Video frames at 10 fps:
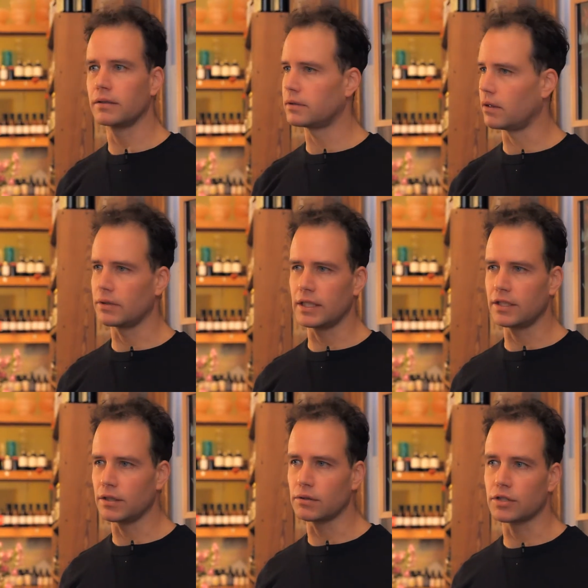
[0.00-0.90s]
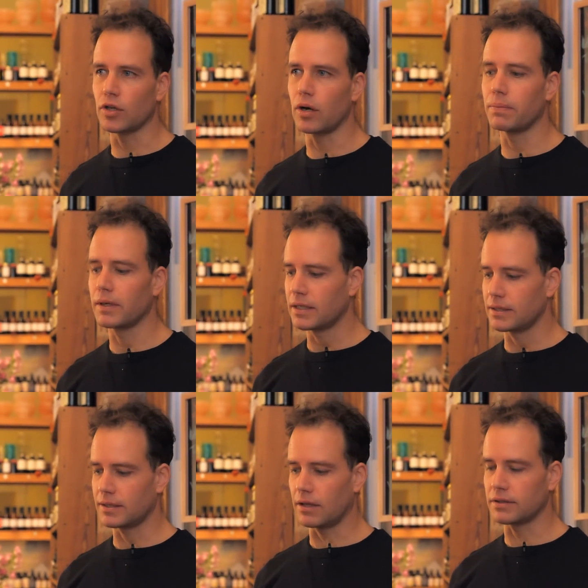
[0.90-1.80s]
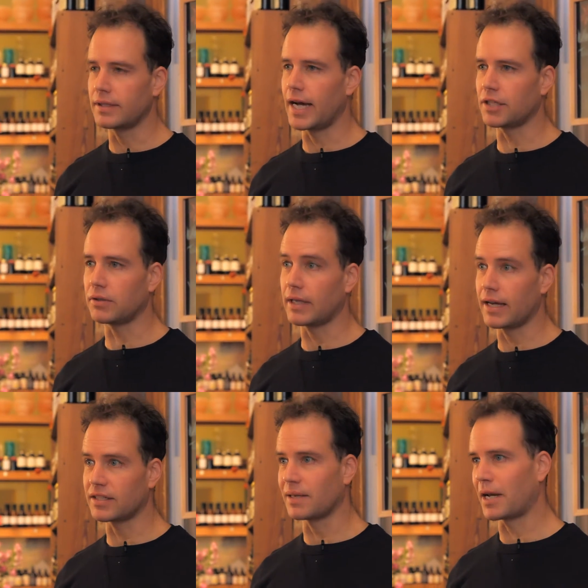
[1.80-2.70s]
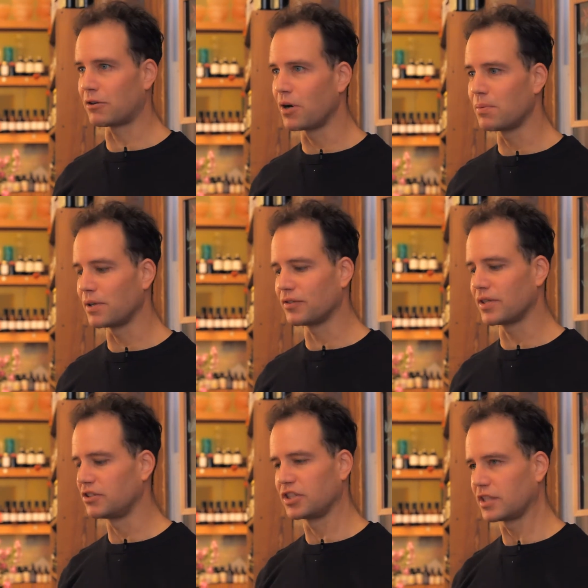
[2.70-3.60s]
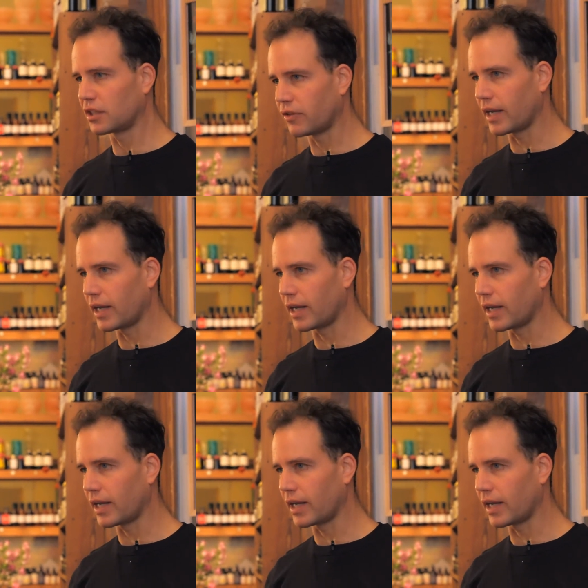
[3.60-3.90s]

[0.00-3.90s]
don't need to use soap. Salt's naturally antimicrobial, so it's just a great,